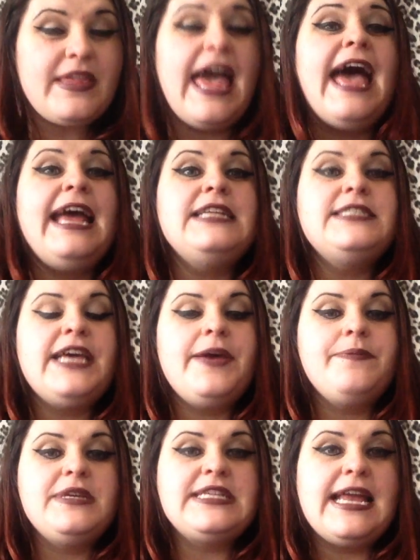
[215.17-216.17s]
And
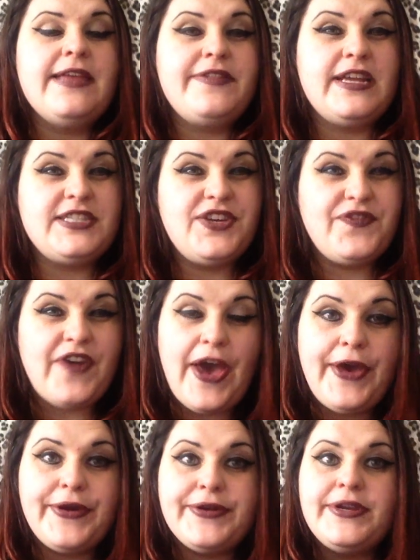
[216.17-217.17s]
you download that to your
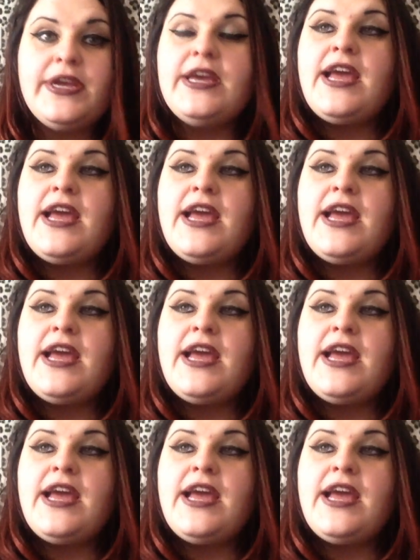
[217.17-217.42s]
phone,